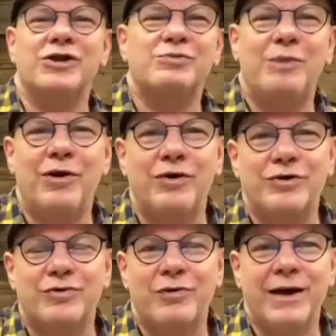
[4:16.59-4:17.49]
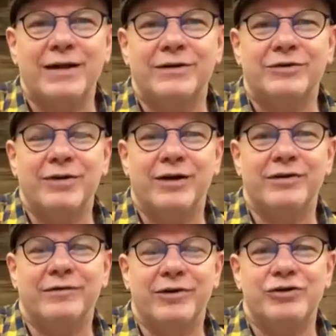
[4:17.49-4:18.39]
Let's pause right through our
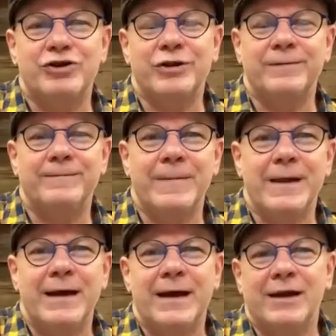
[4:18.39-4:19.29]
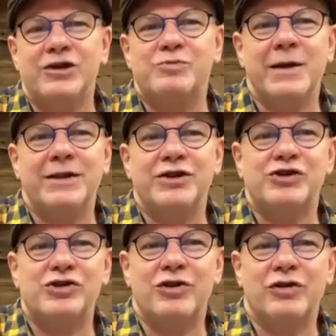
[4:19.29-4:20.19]
devotion, and let's make this
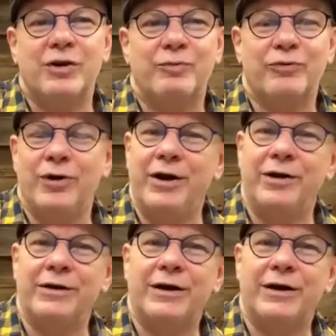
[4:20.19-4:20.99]
song a prayer.